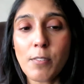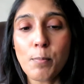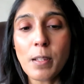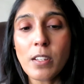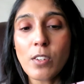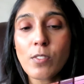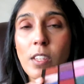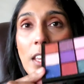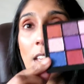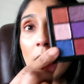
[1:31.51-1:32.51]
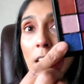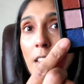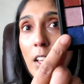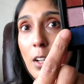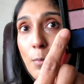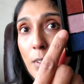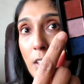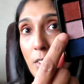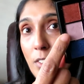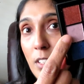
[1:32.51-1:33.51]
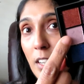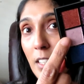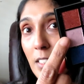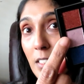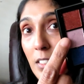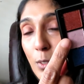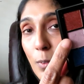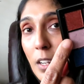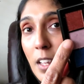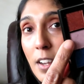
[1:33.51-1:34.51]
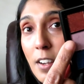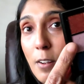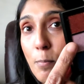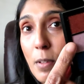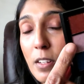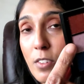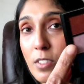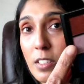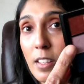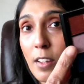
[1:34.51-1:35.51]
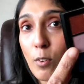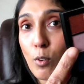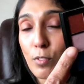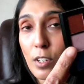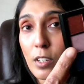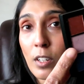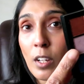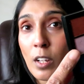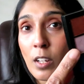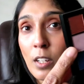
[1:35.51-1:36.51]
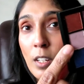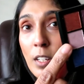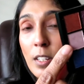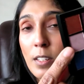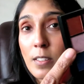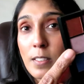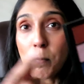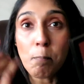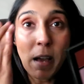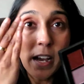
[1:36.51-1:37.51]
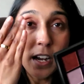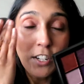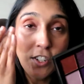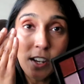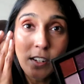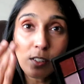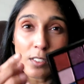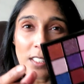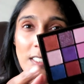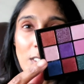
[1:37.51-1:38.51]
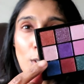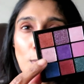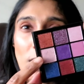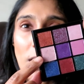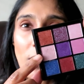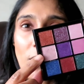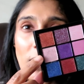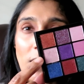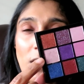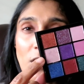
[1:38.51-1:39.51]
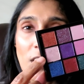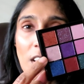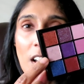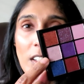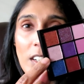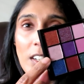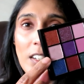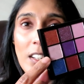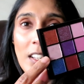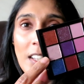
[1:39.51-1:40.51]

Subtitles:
I've been using, the color I'm going to use today is this one here, and I've been using that over some matte eyeshadows, and it's almost like a transition color.